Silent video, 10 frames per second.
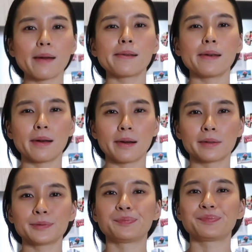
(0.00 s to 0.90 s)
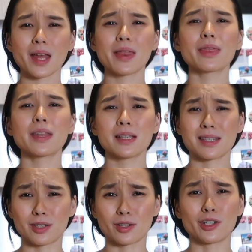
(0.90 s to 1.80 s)
Yeah. This
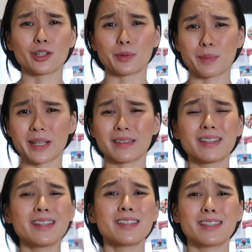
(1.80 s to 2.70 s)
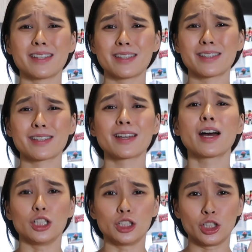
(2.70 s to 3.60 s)
is good, man. This is
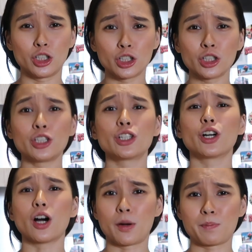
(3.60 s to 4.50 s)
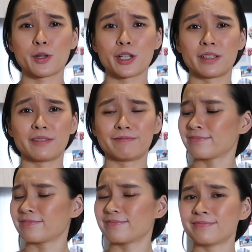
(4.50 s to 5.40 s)
a good option.
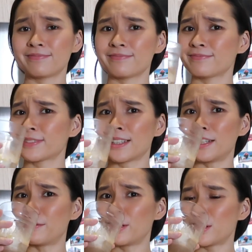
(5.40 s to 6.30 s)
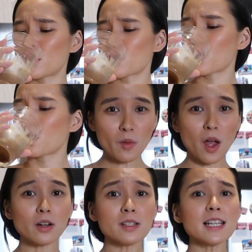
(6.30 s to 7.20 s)
Love this.
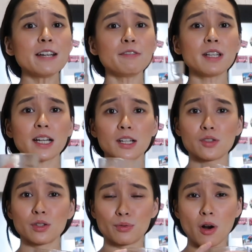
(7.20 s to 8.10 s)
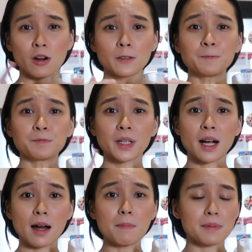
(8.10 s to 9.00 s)
Honestly, I feel like I used the wrong
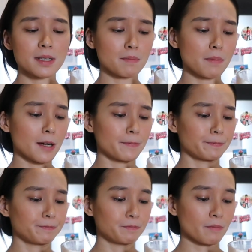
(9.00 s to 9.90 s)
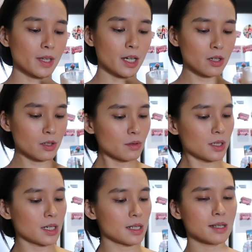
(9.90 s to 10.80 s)
cup, but you know,
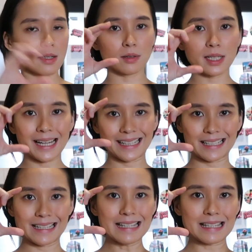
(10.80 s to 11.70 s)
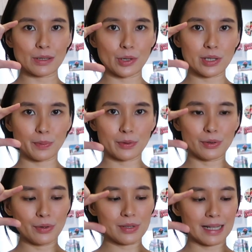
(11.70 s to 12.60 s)
because it's only like this, so you're
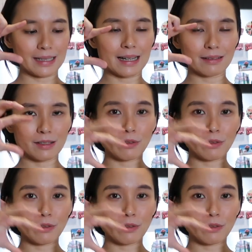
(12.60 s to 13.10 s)
supposed to use like that.